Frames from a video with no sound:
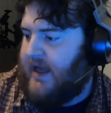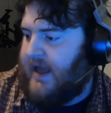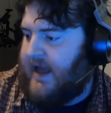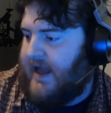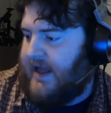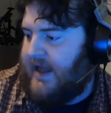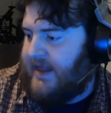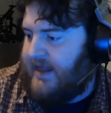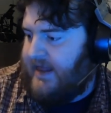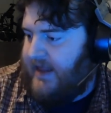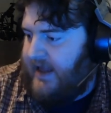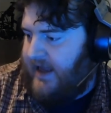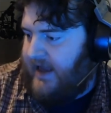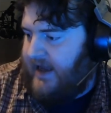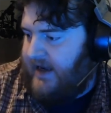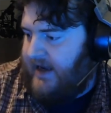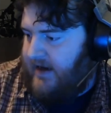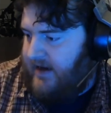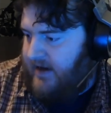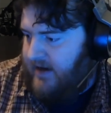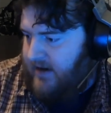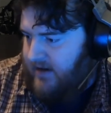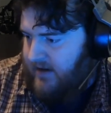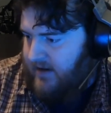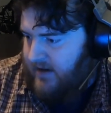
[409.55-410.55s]
And
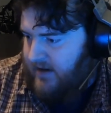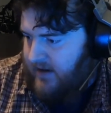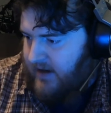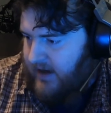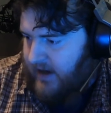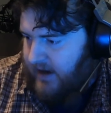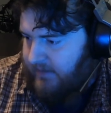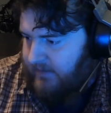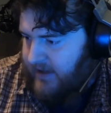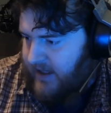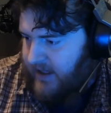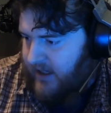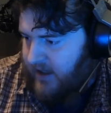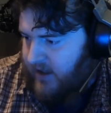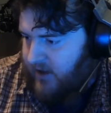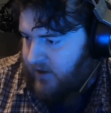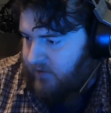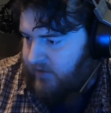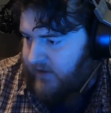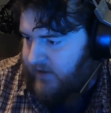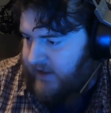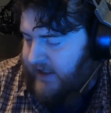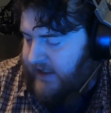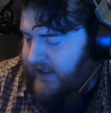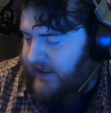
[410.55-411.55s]
then I'm going to
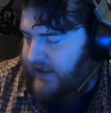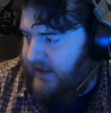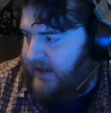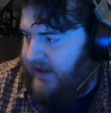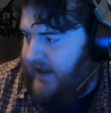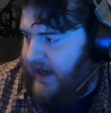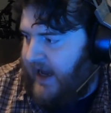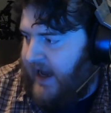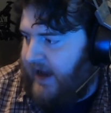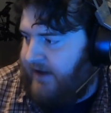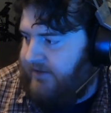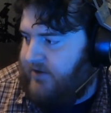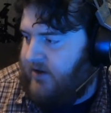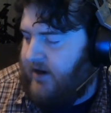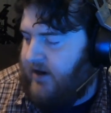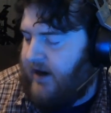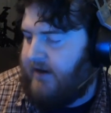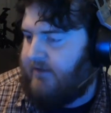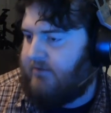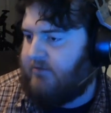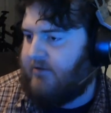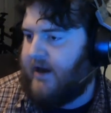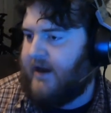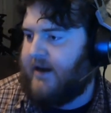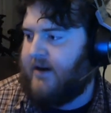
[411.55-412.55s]
read, after
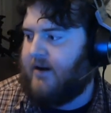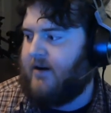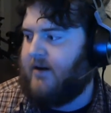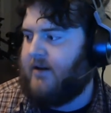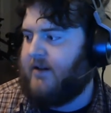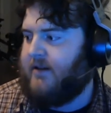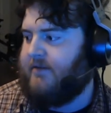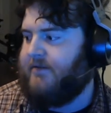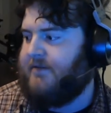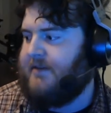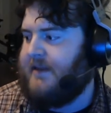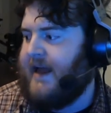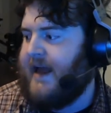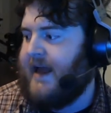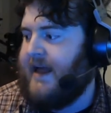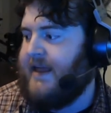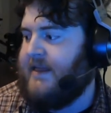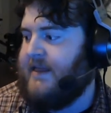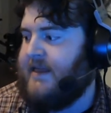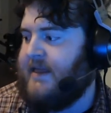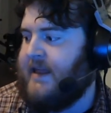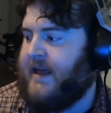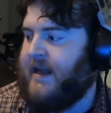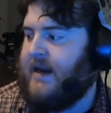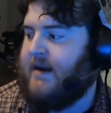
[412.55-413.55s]
I've read all of
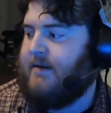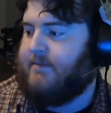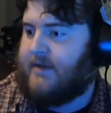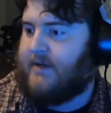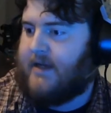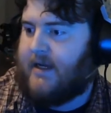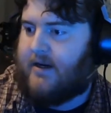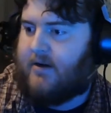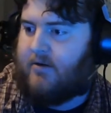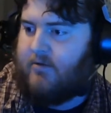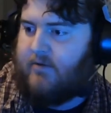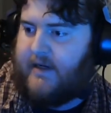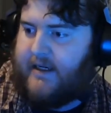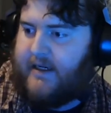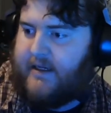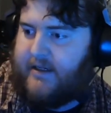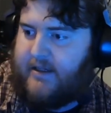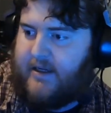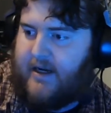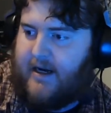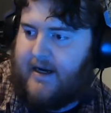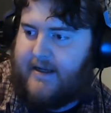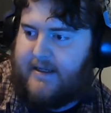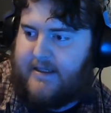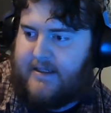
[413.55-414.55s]
that, then I'm going to read
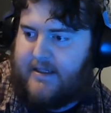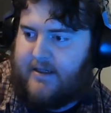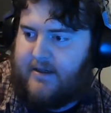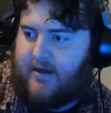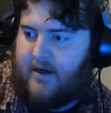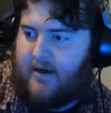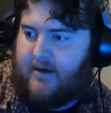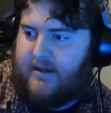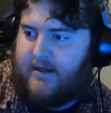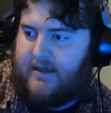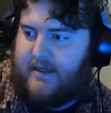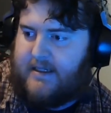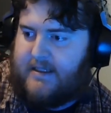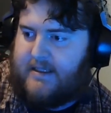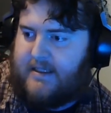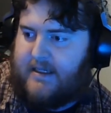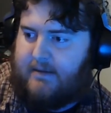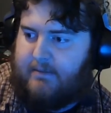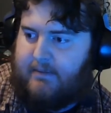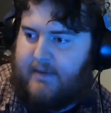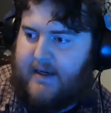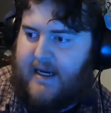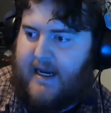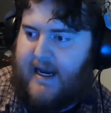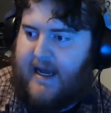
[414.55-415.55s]
Gods in Darkness
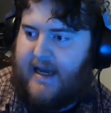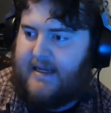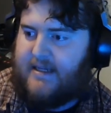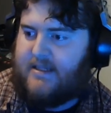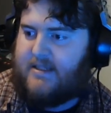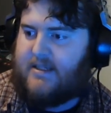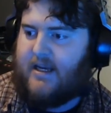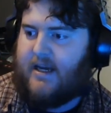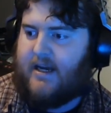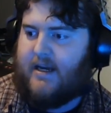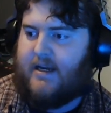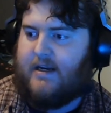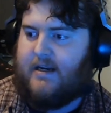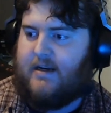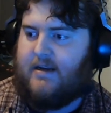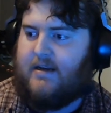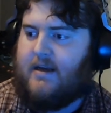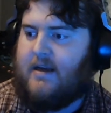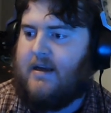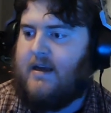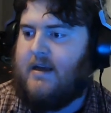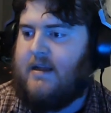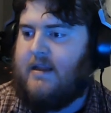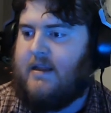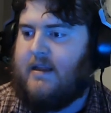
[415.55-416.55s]
and Midnight Sun
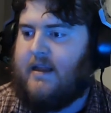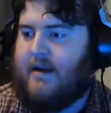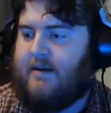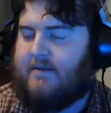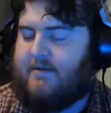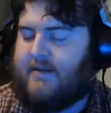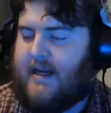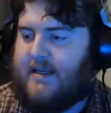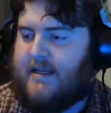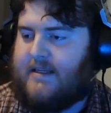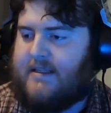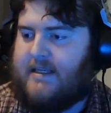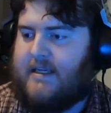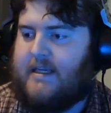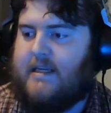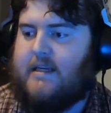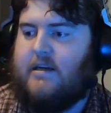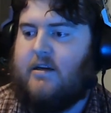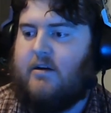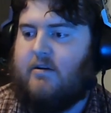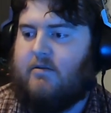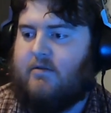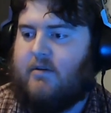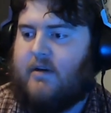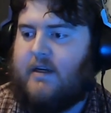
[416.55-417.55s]
that I've got sitting
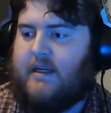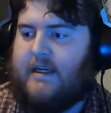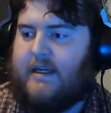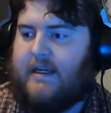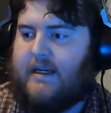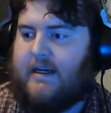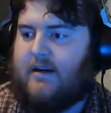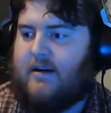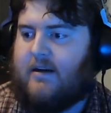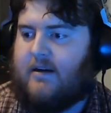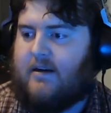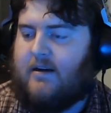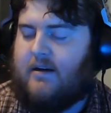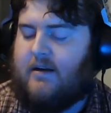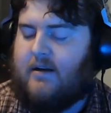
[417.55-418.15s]
over here.